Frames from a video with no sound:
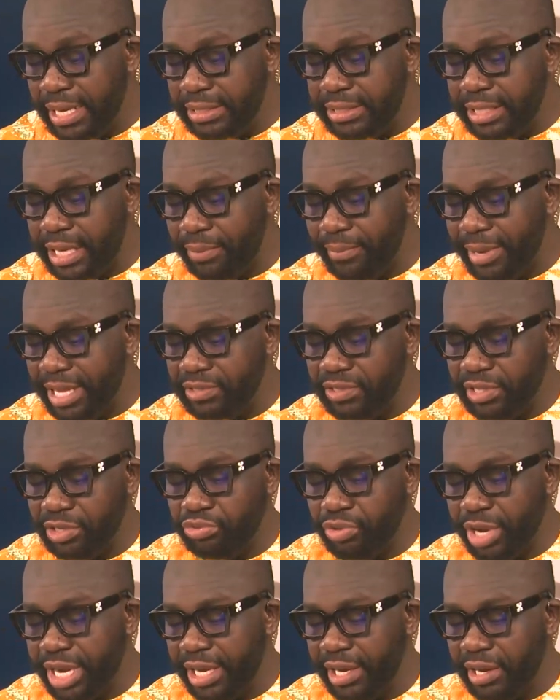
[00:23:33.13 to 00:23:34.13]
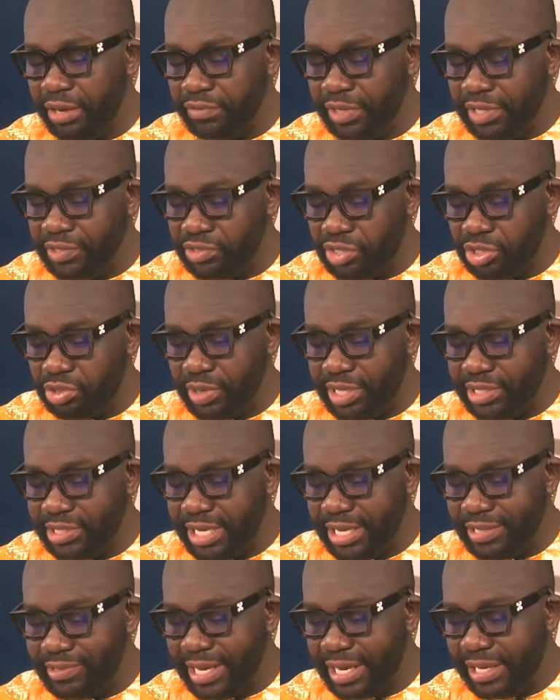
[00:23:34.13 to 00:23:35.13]
to commence the training of constituency
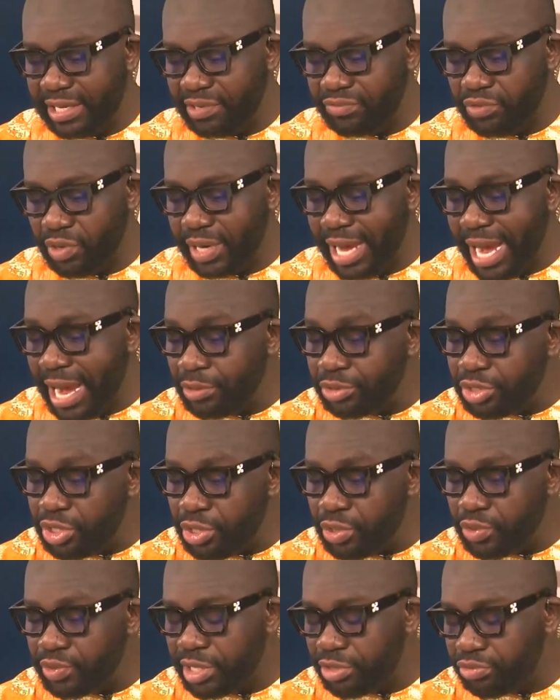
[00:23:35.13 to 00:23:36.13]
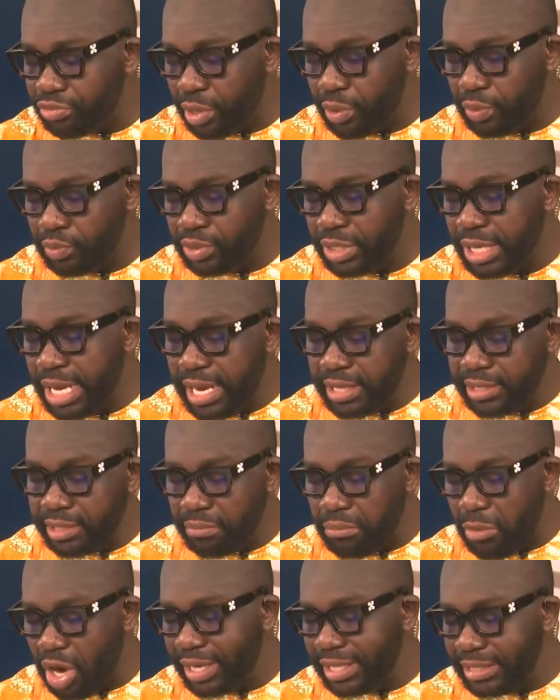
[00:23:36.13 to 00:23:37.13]
executives on how to use the drones to
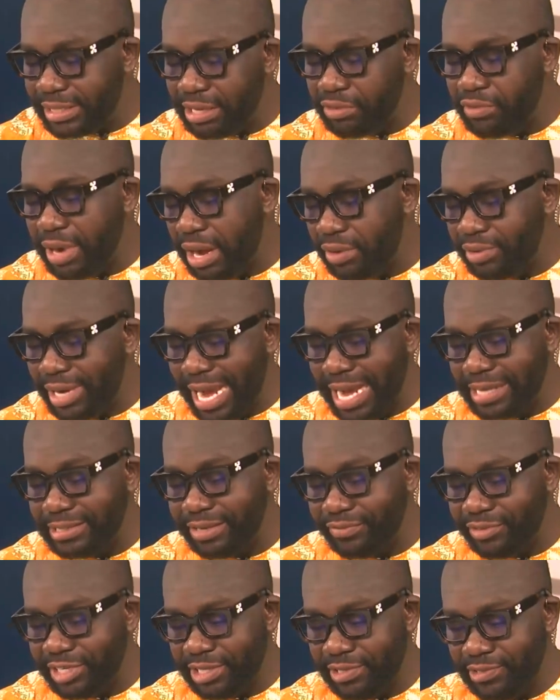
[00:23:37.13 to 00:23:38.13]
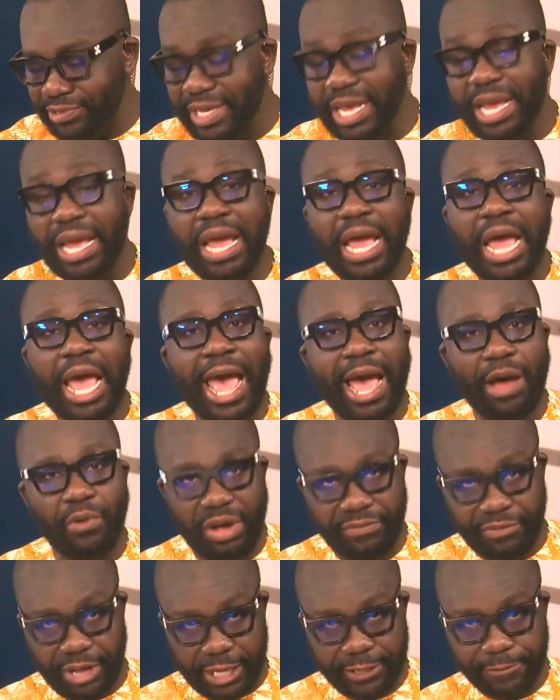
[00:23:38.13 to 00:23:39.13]
monitor ground activities.
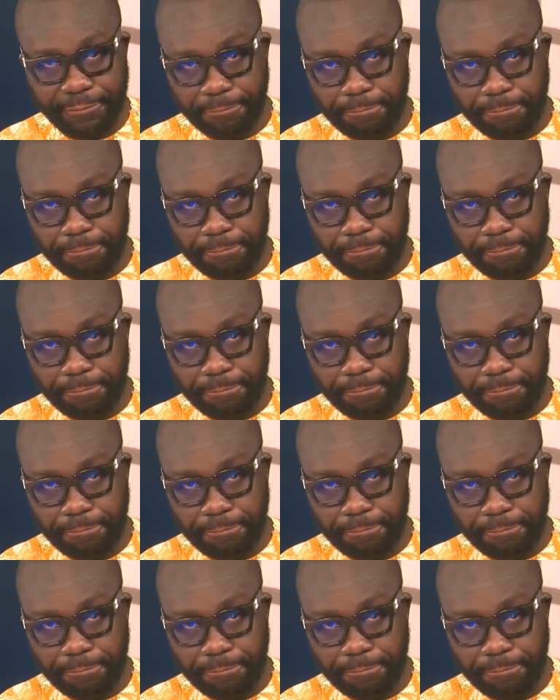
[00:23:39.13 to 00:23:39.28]
However,